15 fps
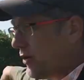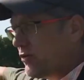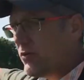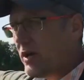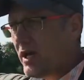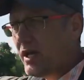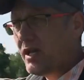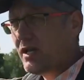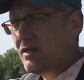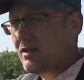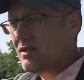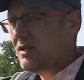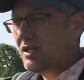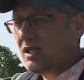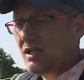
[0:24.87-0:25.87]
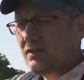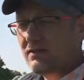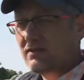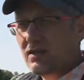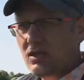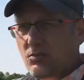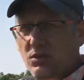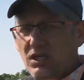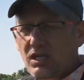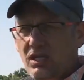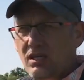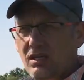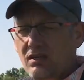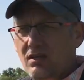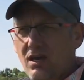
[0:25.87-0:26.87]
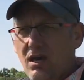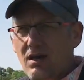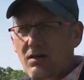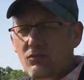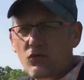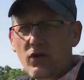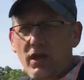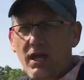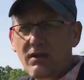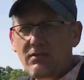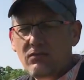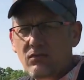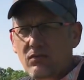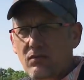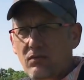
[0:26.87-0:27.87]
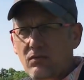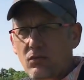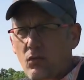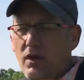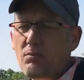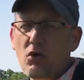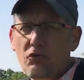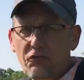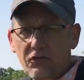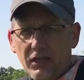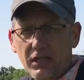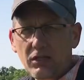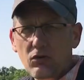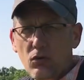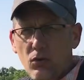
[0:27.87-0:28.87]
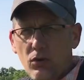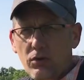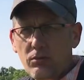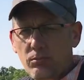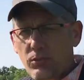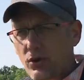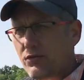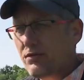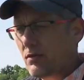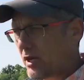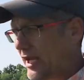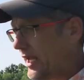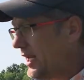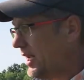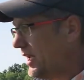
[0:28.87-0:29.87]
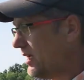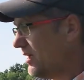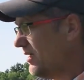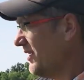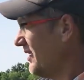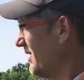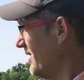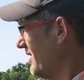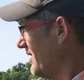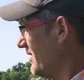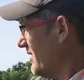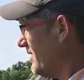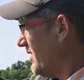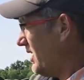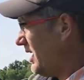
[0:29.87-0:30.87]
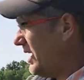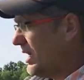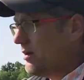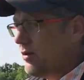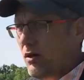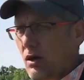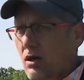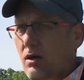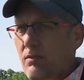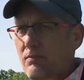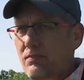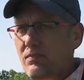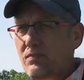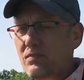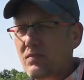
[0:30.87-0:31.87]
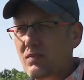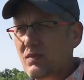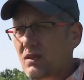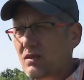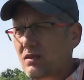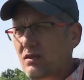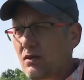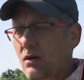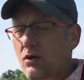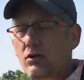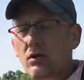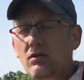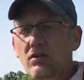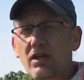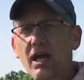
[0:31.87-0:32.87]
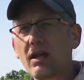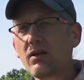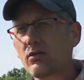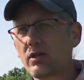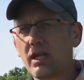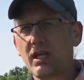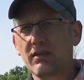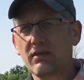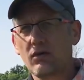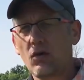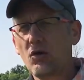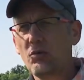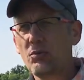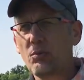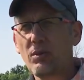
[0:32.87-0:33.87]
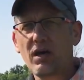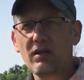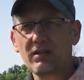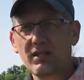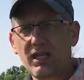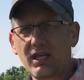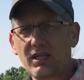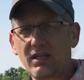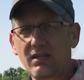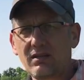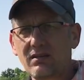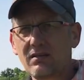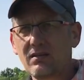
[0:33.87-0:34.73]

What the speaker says: roadway is going to be red rainbow flint corn, both organic and, or no, they're not organic, they're open pollinated,